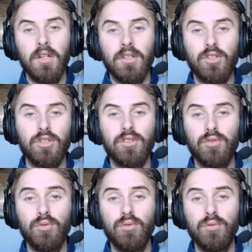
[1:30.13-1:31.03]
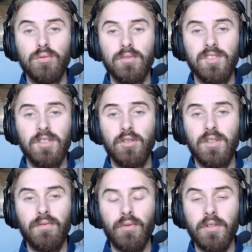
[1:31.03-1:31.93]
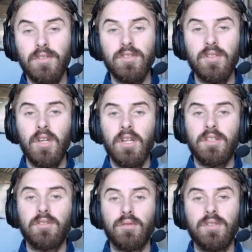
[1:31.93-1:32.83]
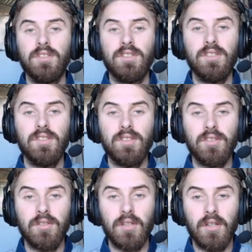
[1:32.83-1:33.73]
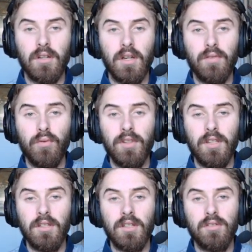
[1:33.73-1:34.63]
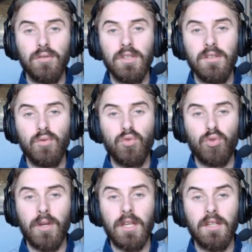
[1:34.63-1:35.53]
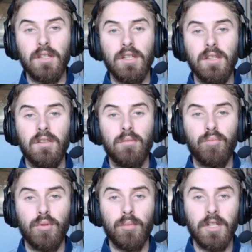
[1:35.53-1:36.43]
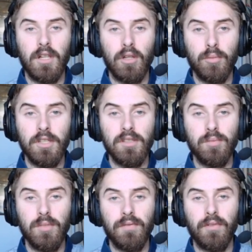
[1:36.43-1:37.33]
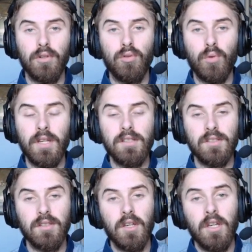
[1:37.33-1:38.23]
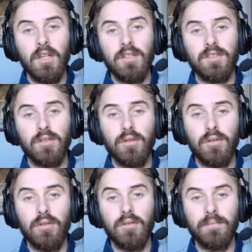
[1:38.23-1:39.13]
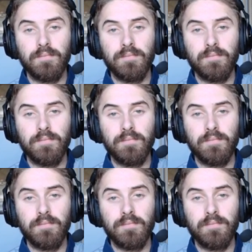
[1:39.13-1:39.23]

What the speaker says: just to see the difference. So this is everything that you need to train in public lobbies before the race. So